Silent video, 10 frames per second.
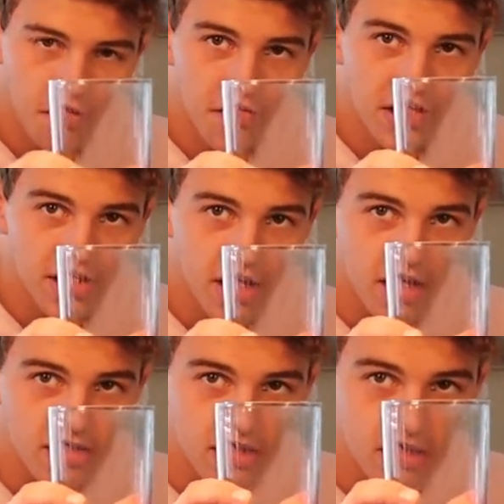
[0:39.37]
cranberry juice. Full of
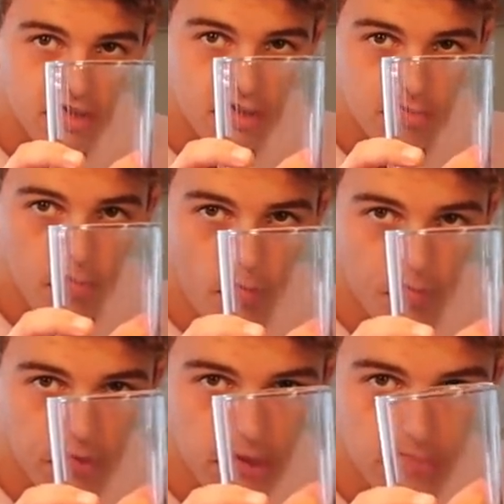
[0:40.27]
antioxidants.
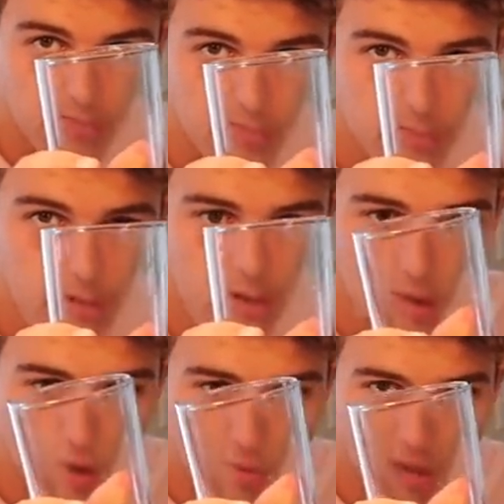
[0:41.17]

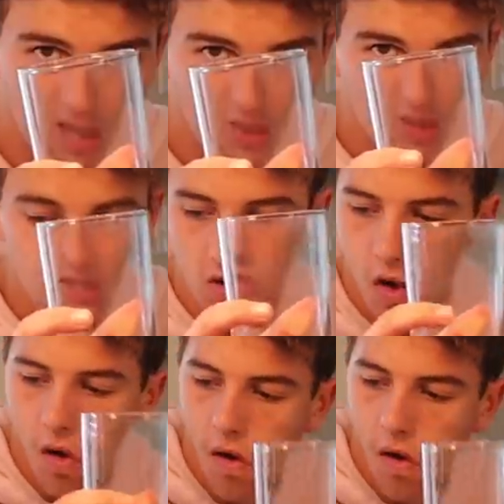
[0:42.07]
Carbohydrates.